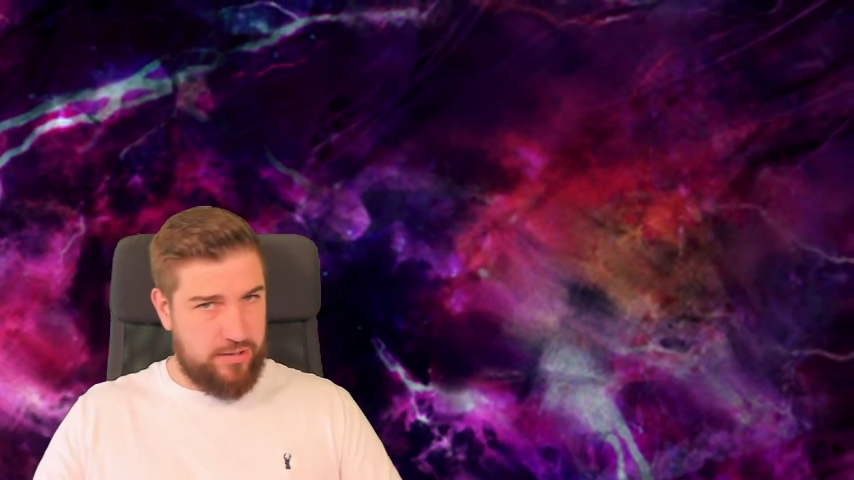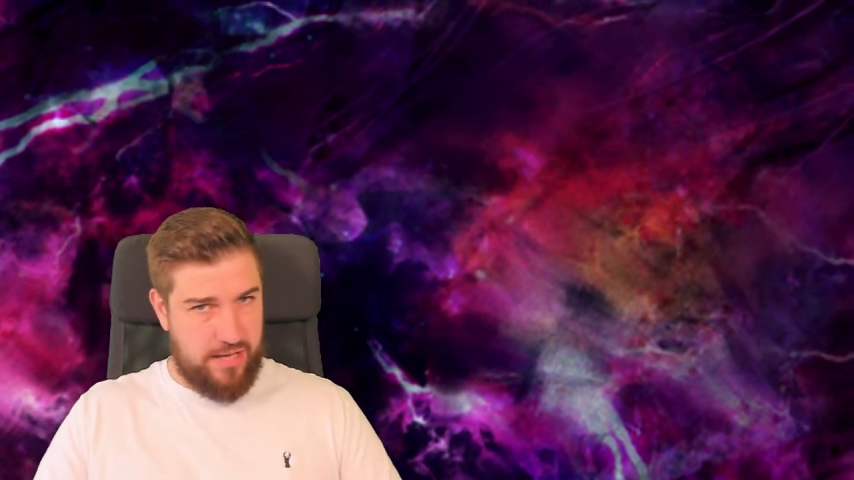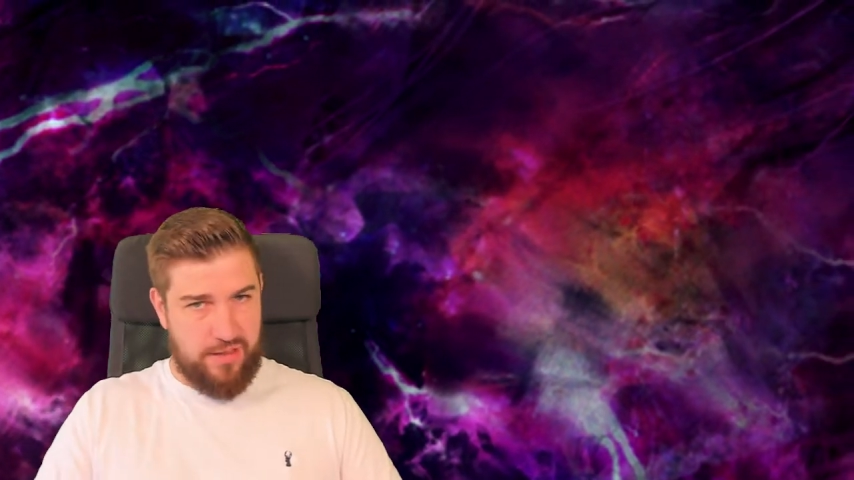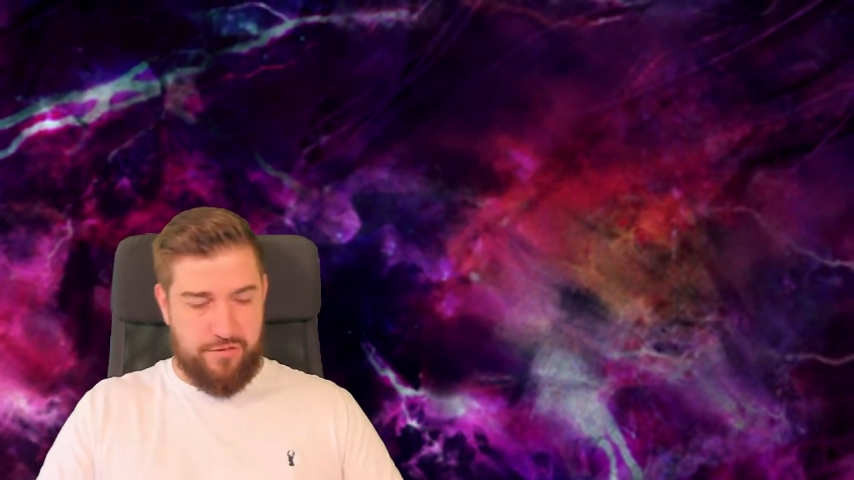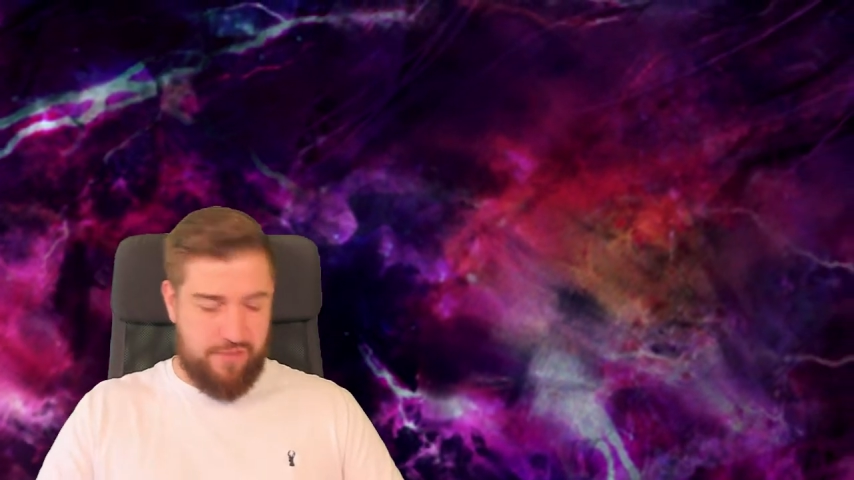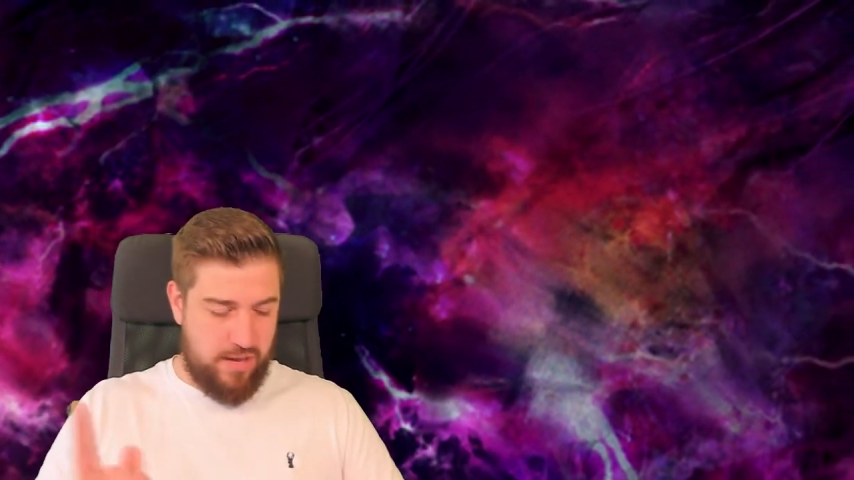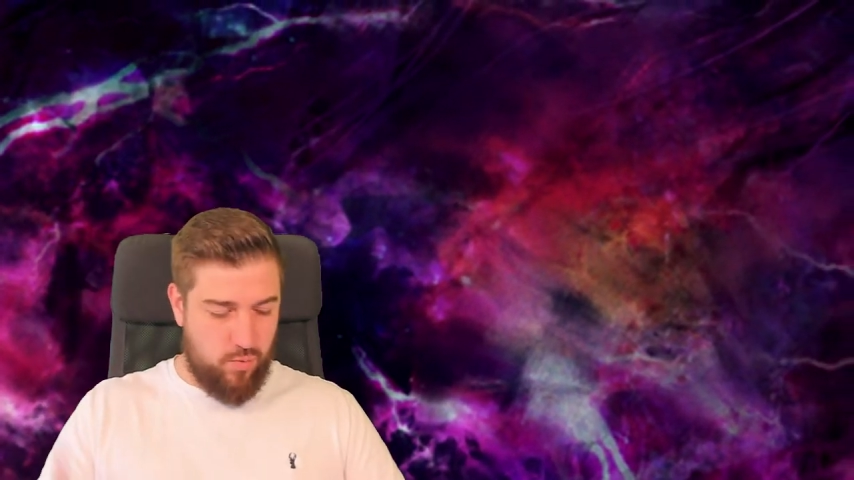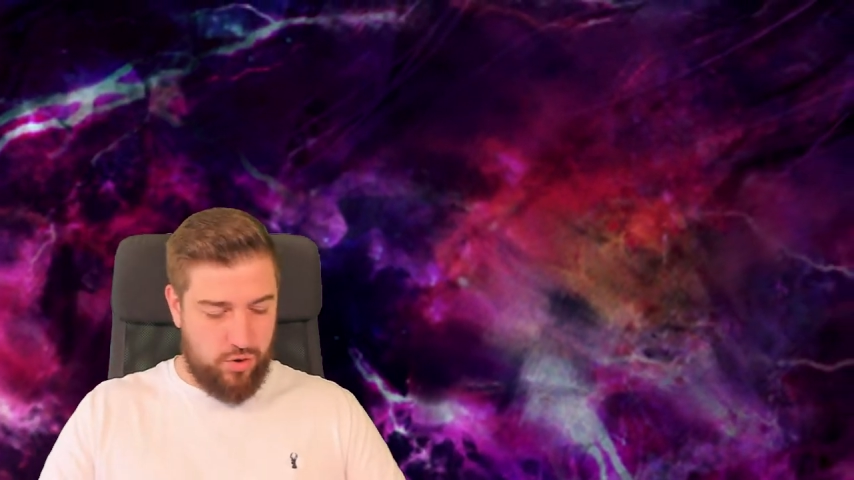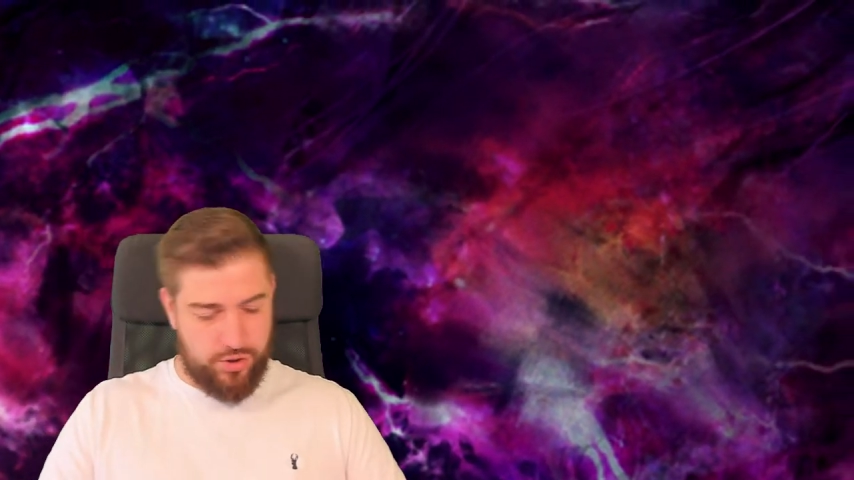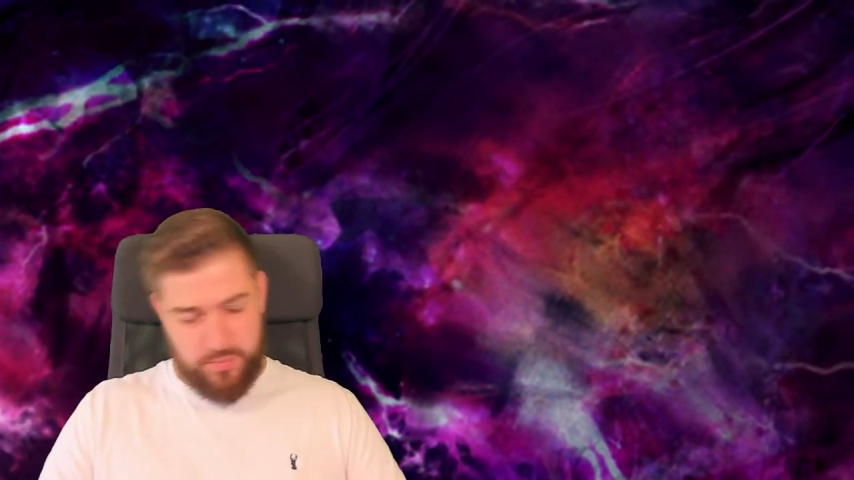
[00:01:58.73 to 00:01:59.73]
D3
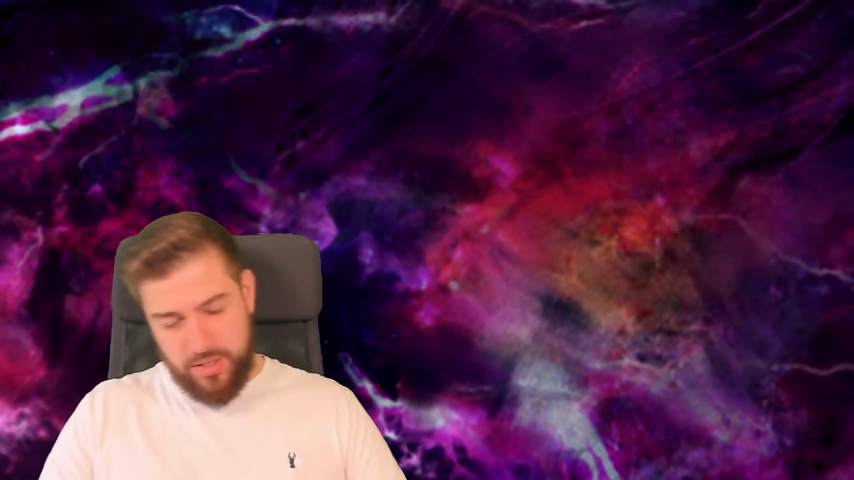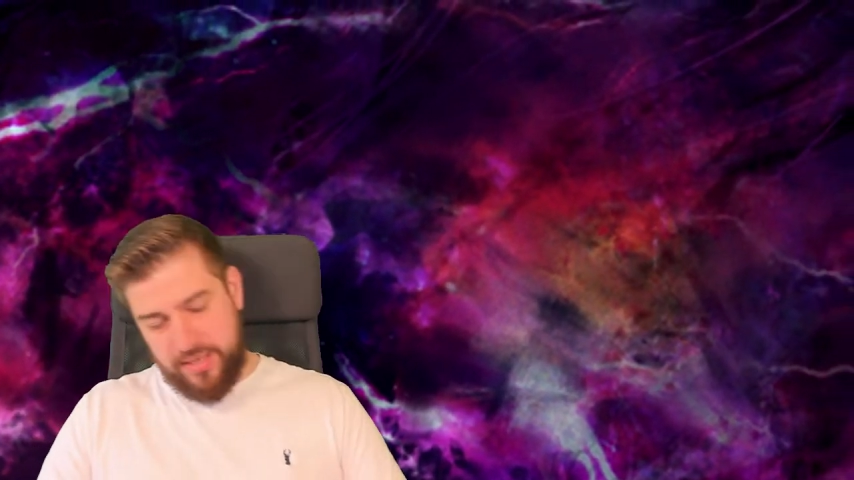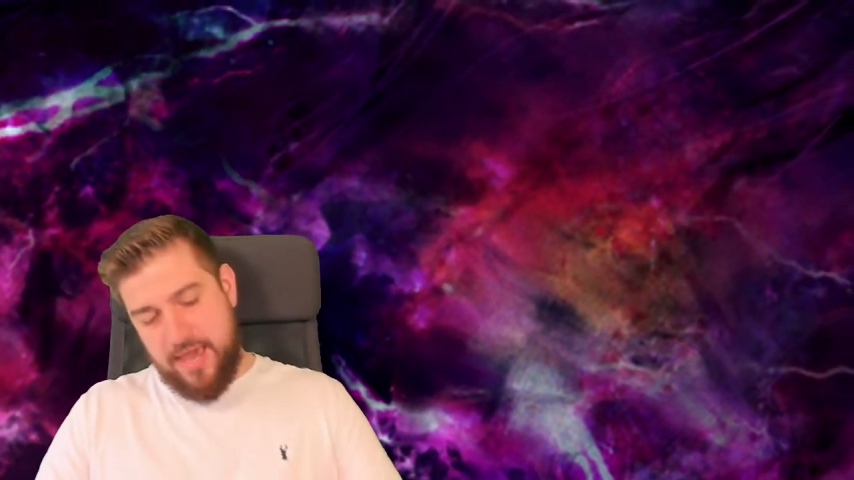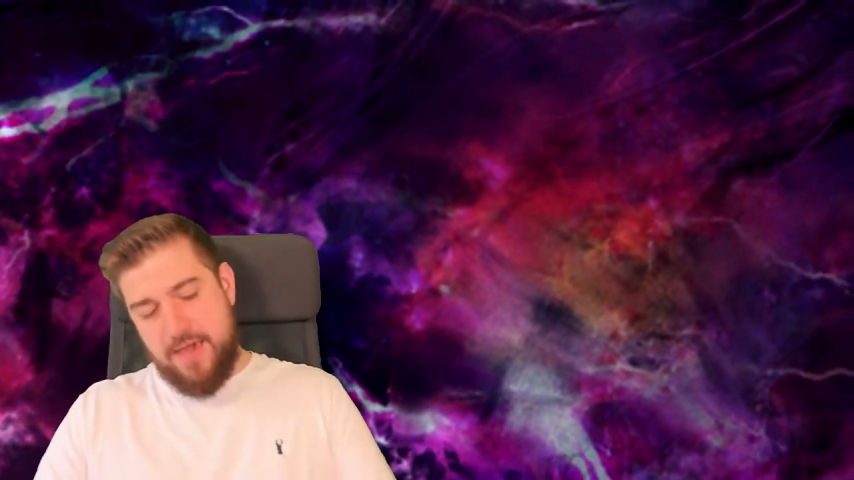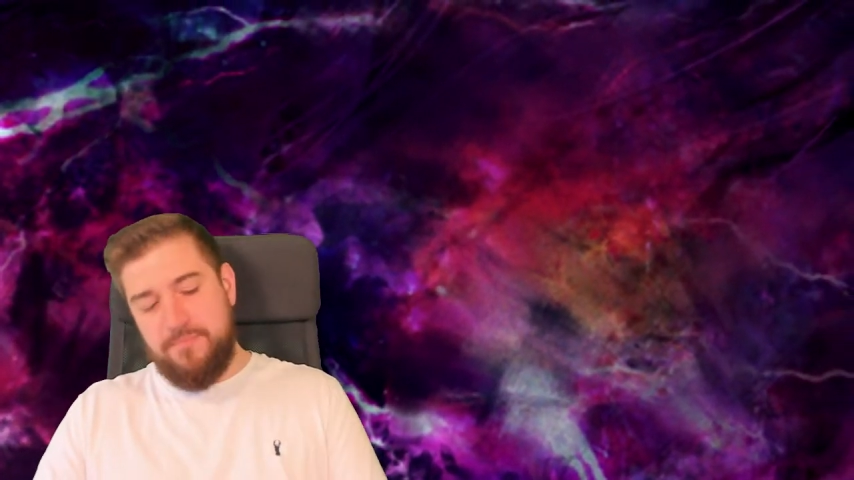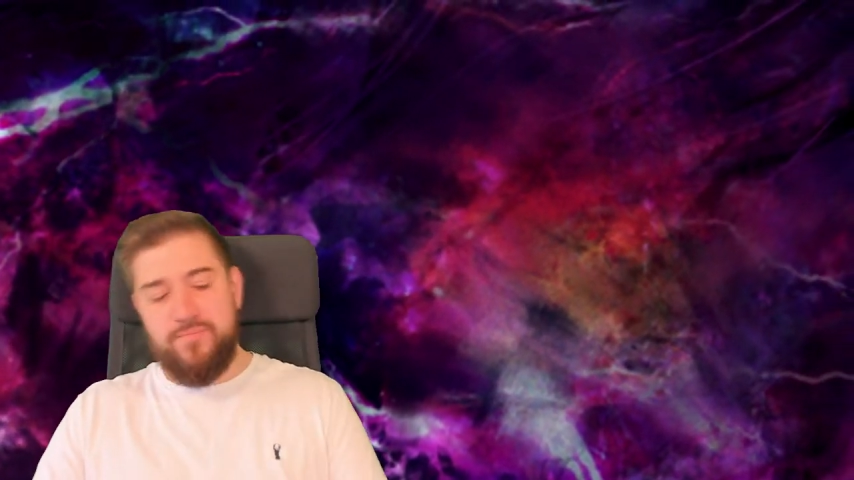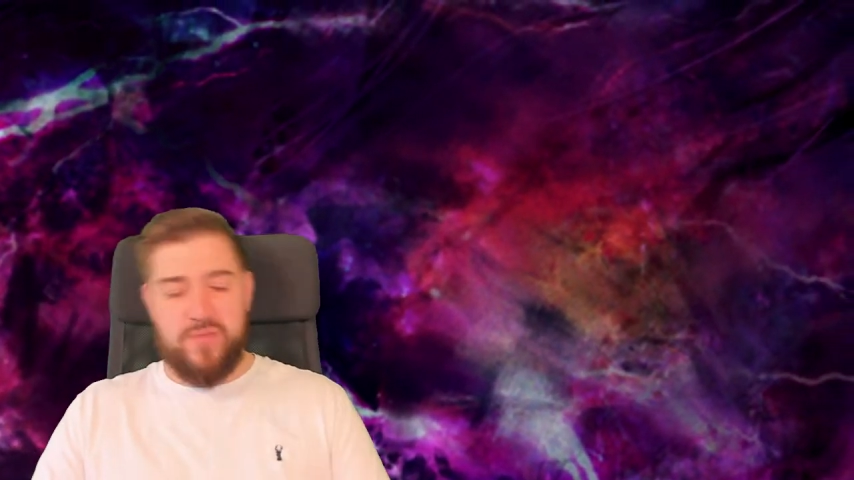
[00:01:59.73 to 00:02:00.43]
once per game.